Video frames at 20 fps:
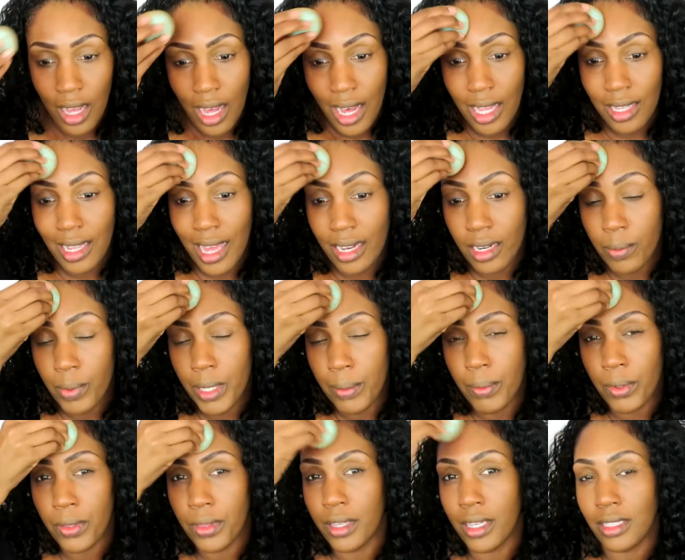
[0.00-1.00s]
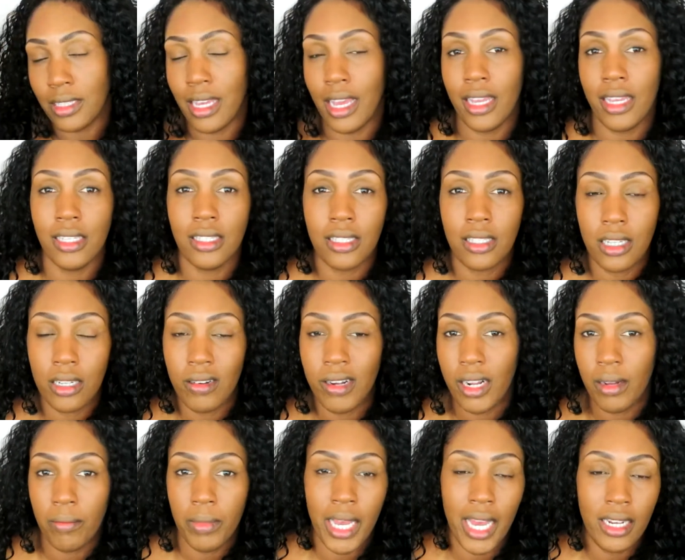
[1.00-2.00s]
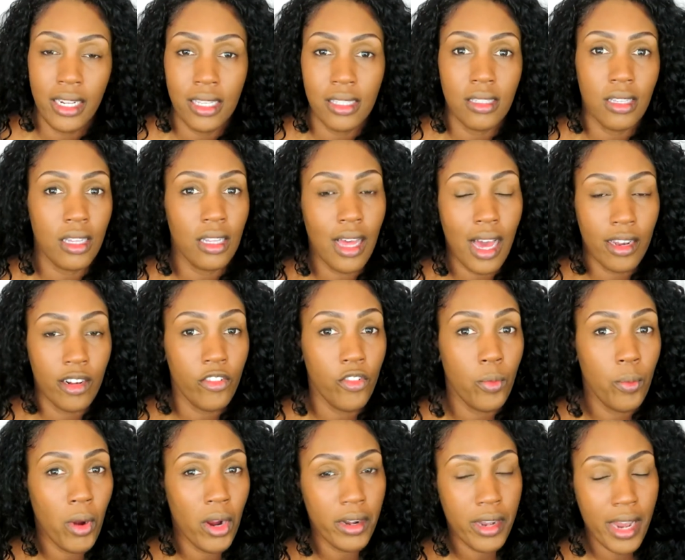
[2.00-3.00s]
A lot of people think that Instagram baddies, a lot of them are